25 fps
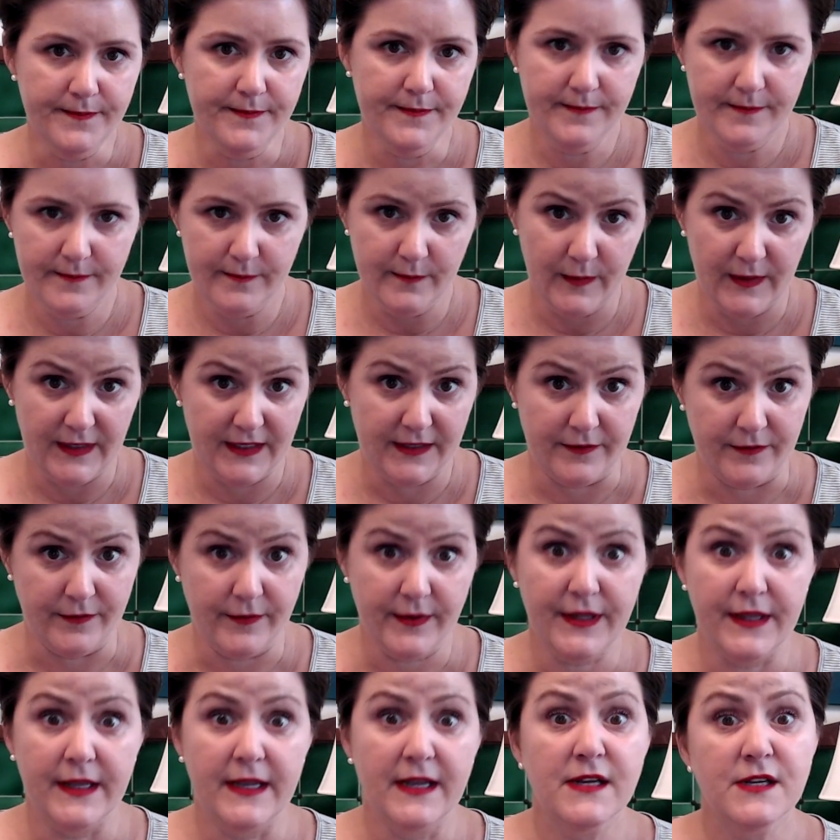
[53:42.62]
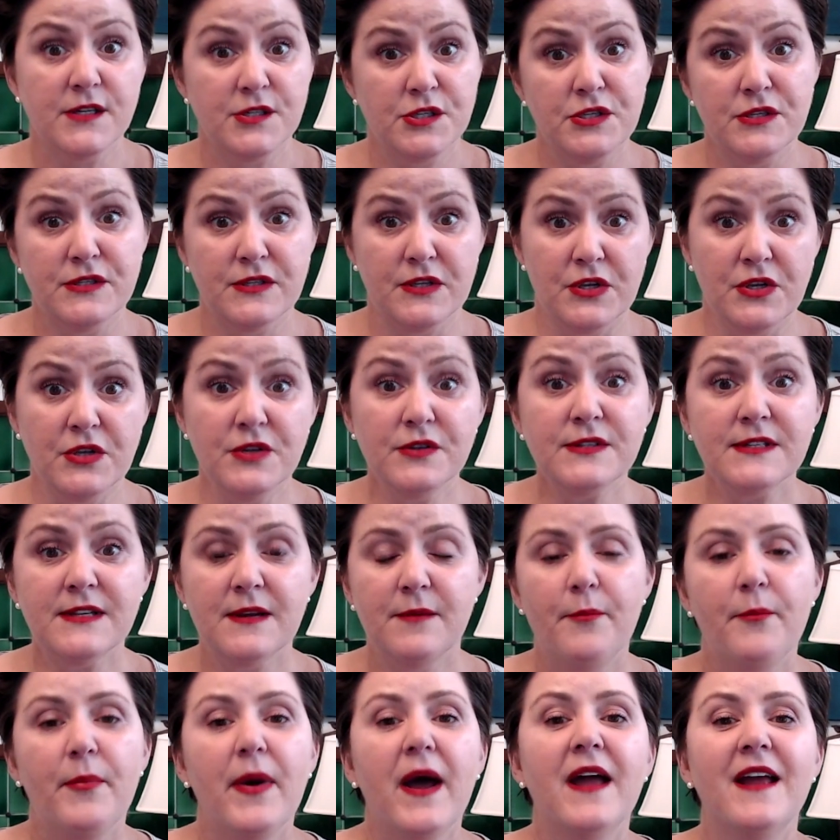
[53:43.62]
We didn't really, because she's in Houston,
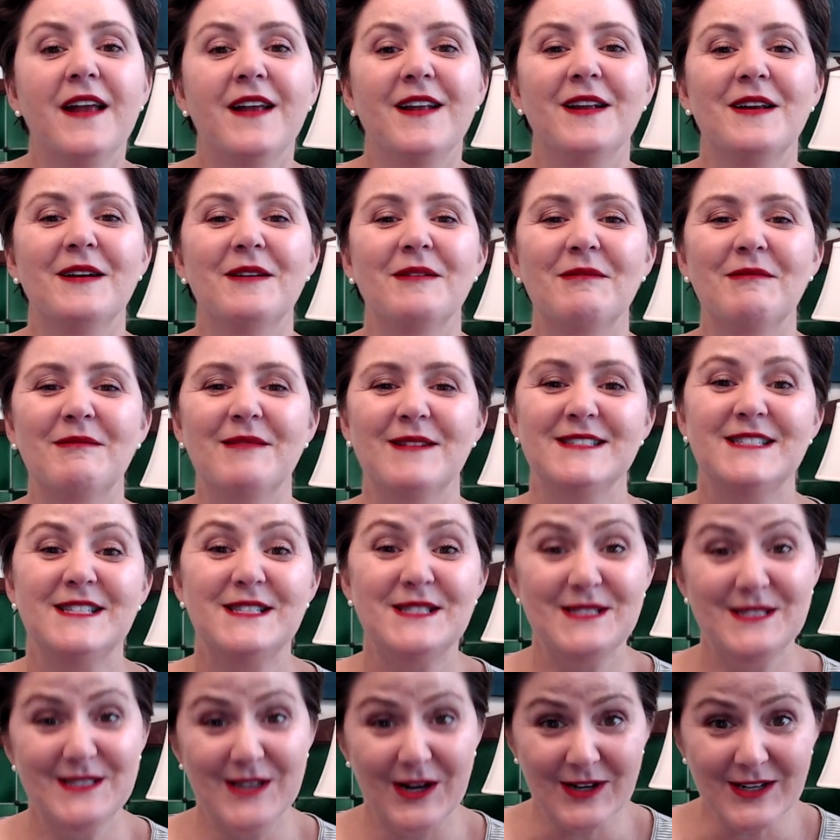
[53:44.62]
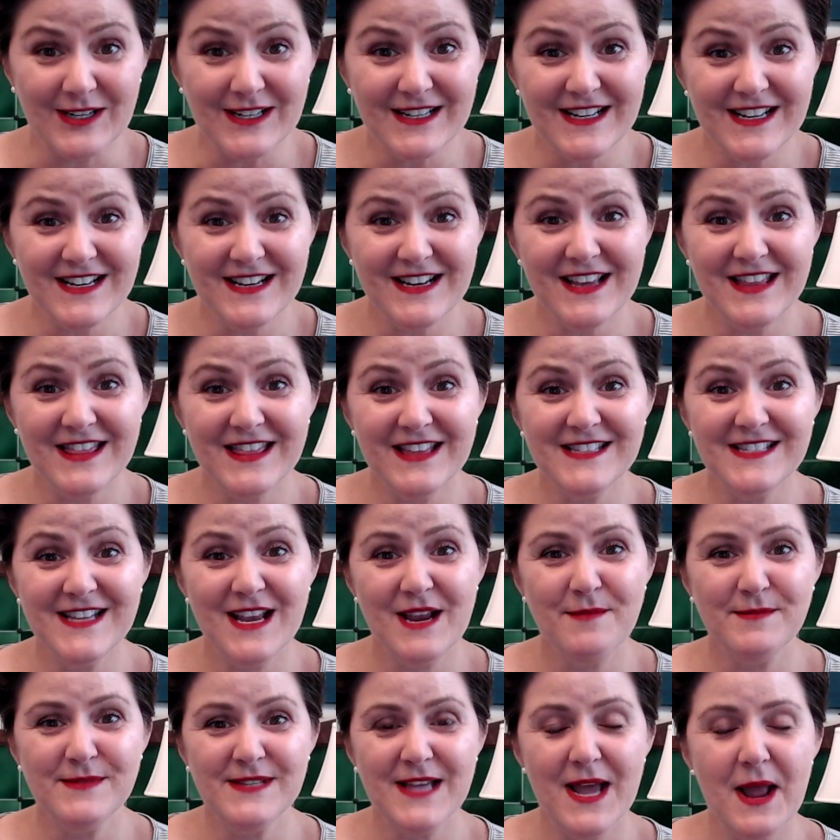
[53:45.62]
but we started it at the
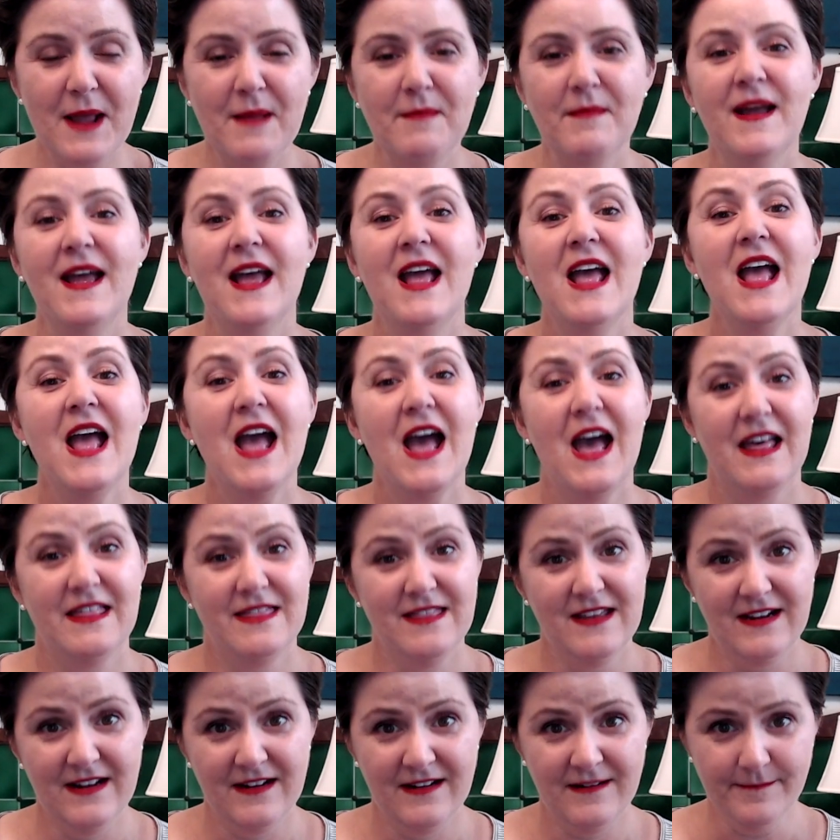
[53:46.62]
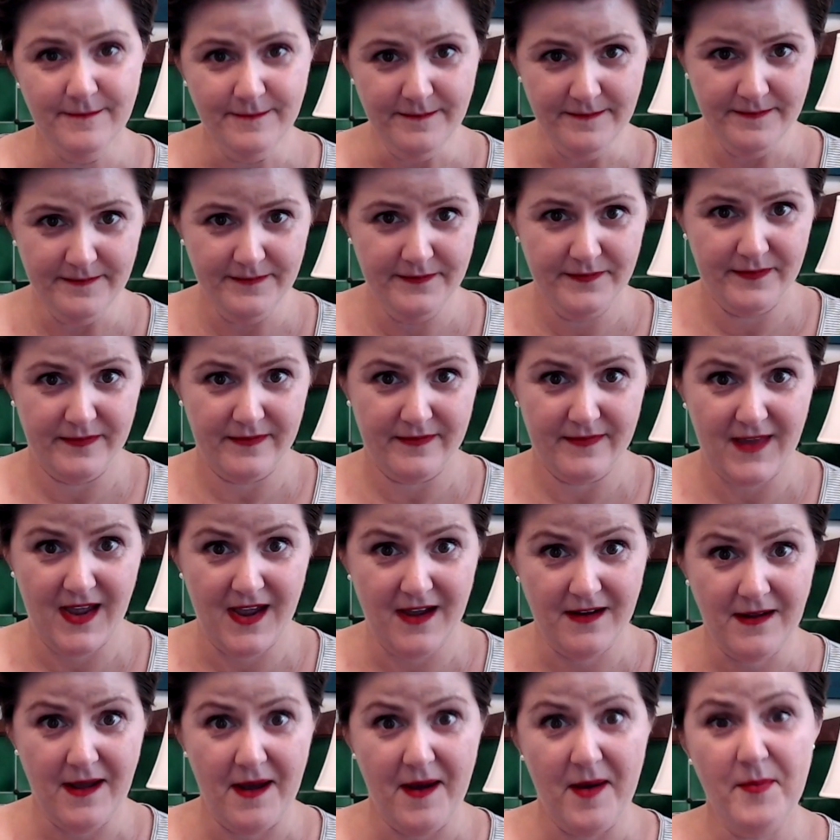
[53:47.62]
same time and then
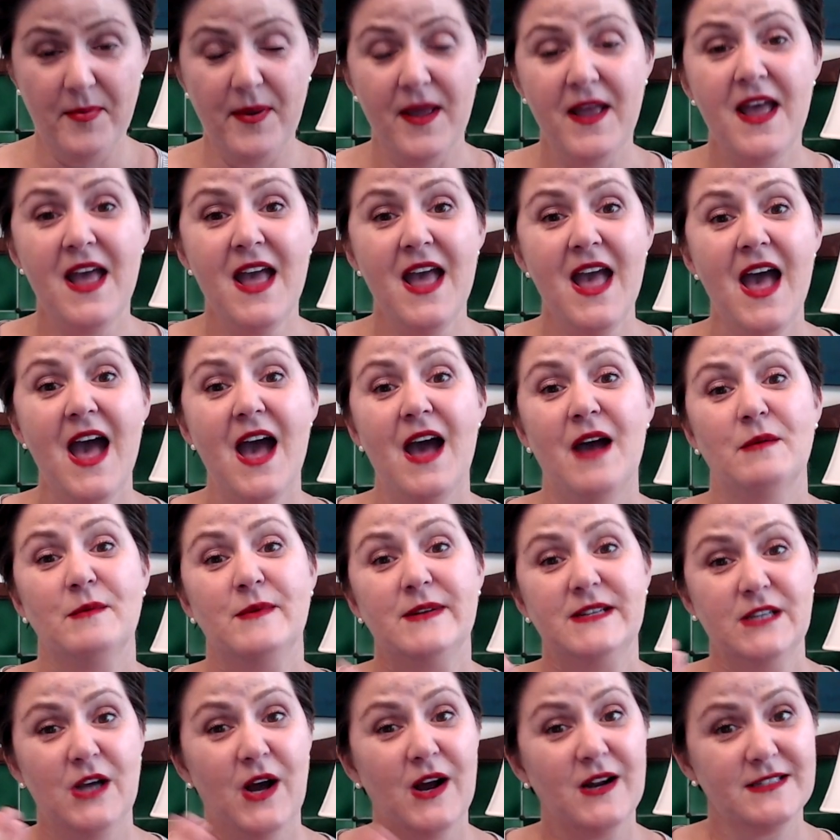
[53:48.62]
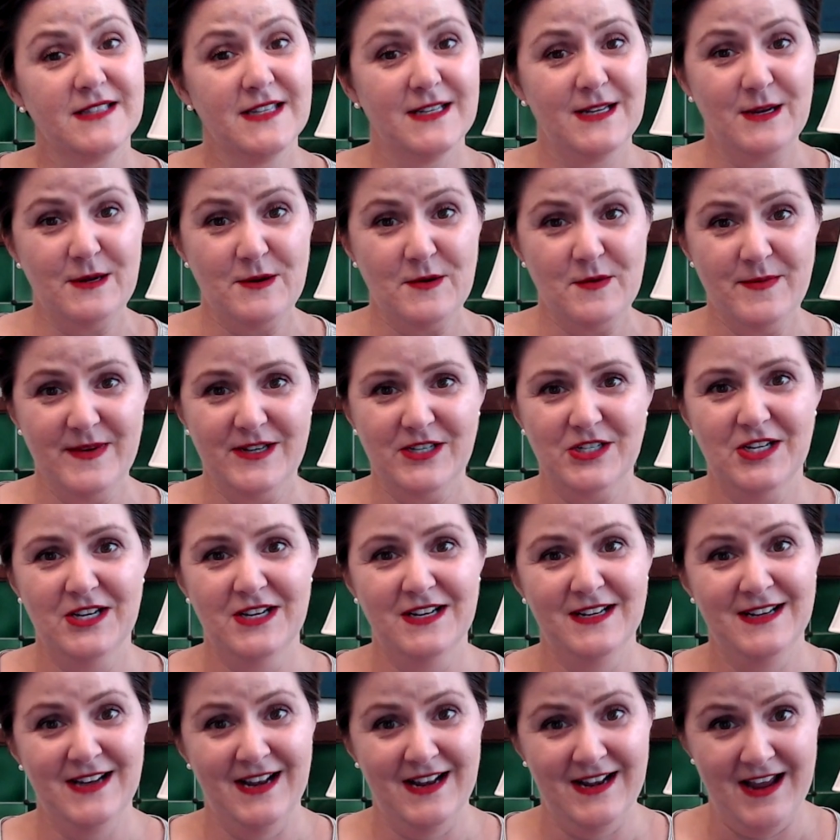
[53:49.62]
hung up, and we talked at
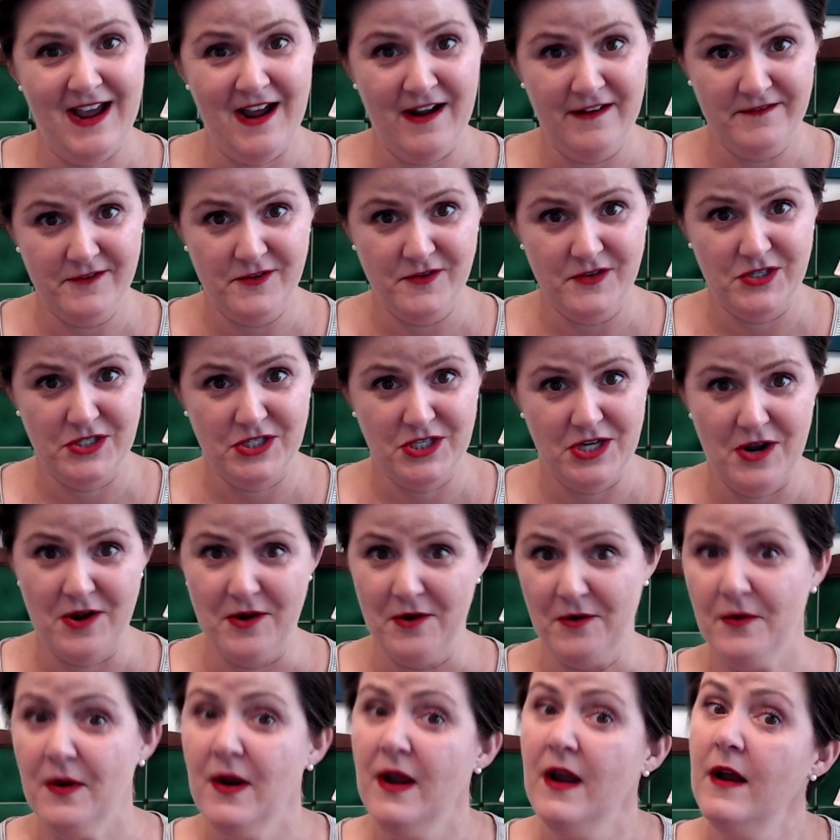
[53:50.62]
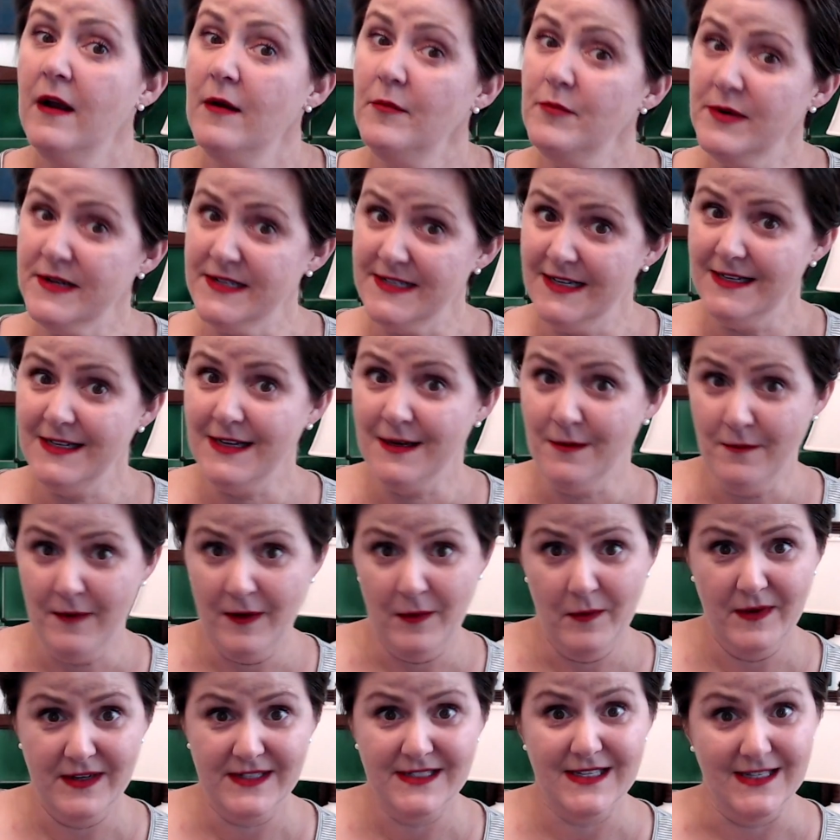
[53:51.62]
intermission and after the show, pretending we
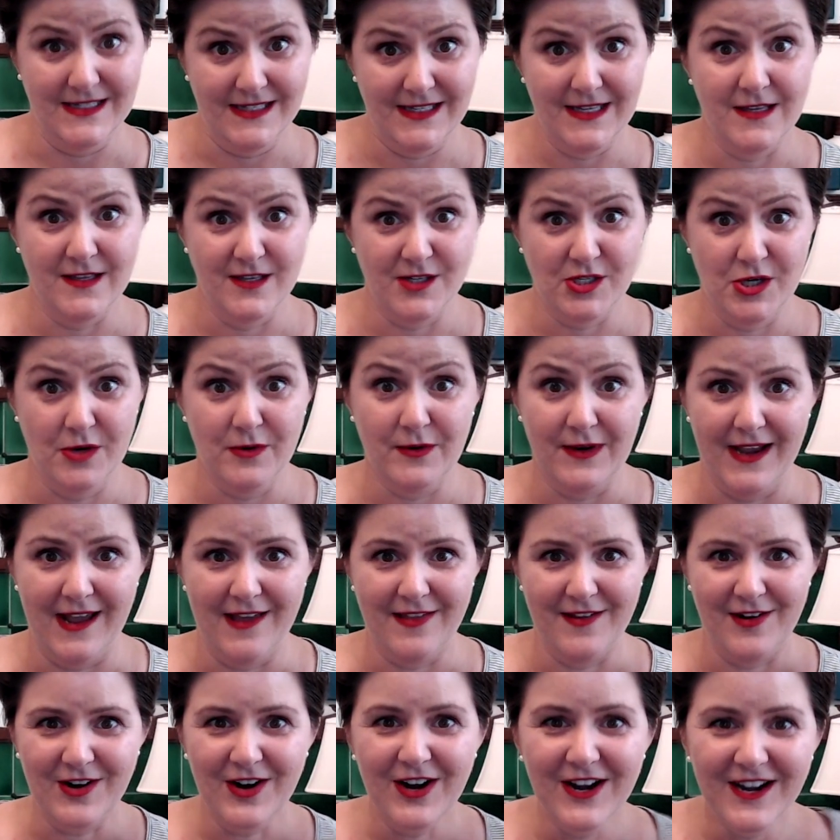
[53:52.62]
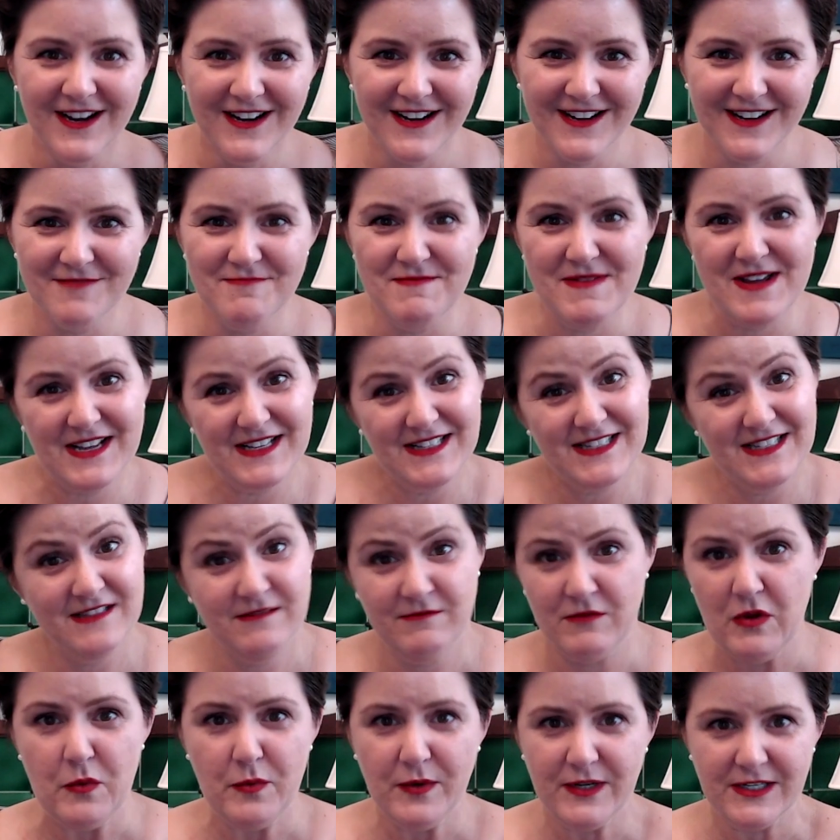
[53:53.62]
went to see the show together because
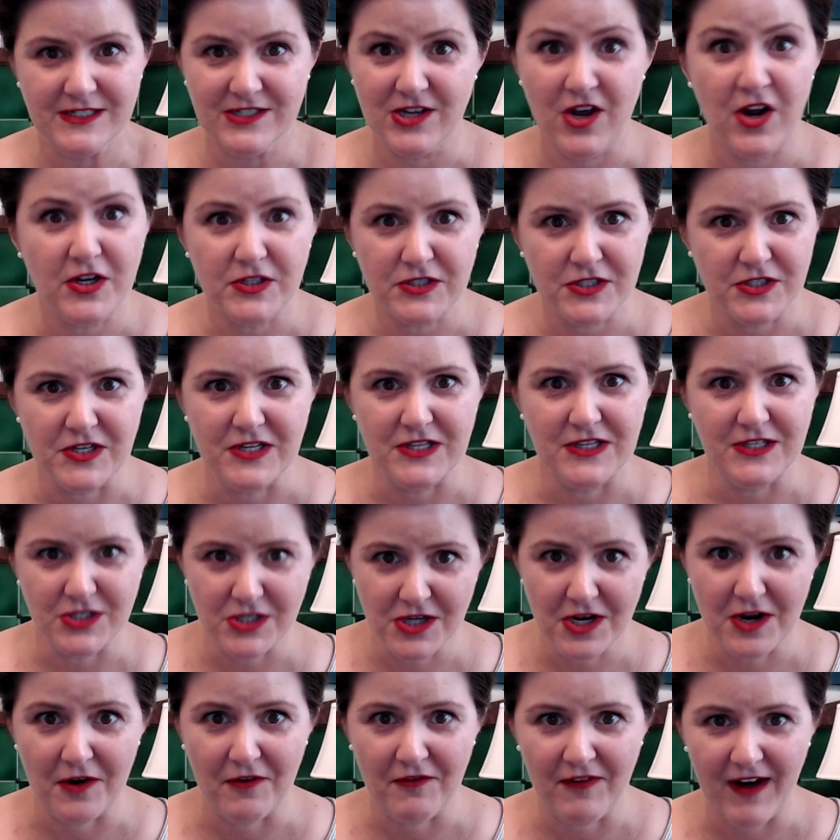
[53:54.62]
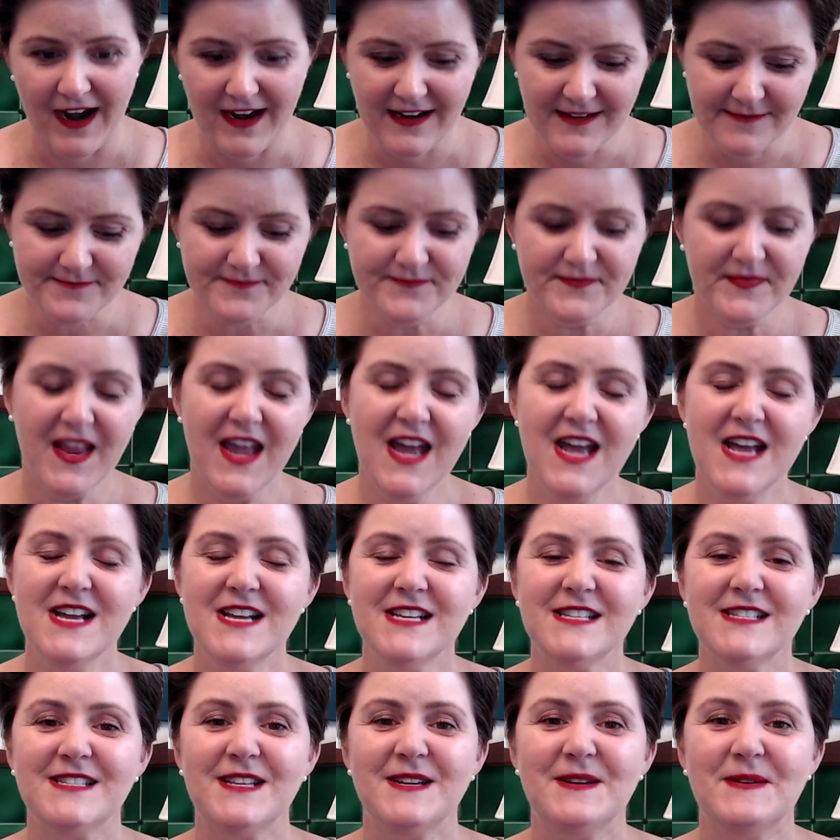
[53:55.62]
you wouldn't talk during the show, right?
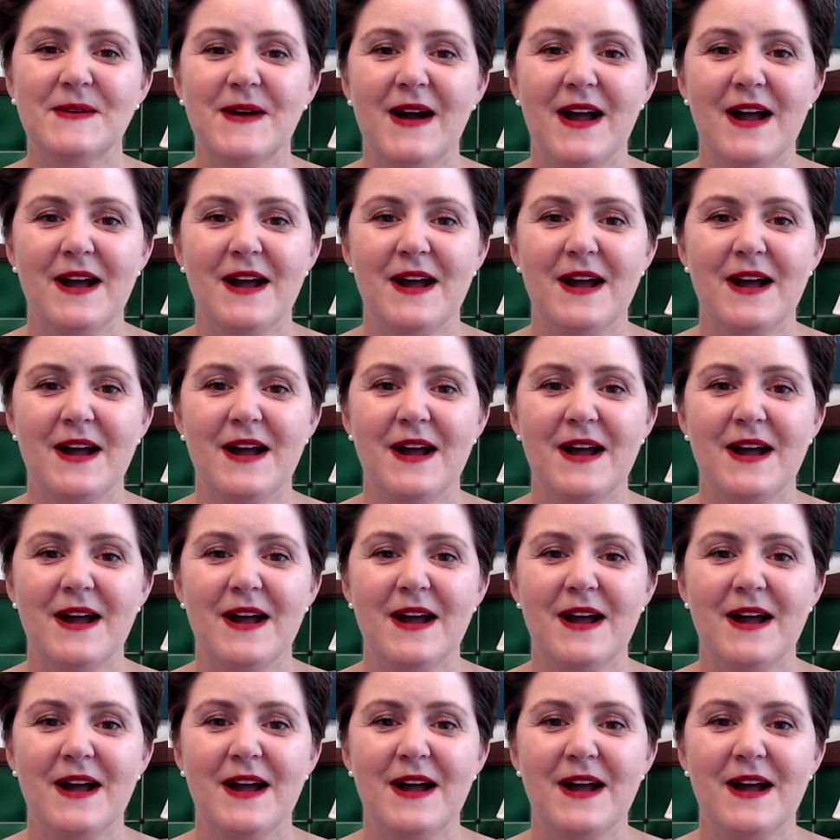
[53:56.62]
So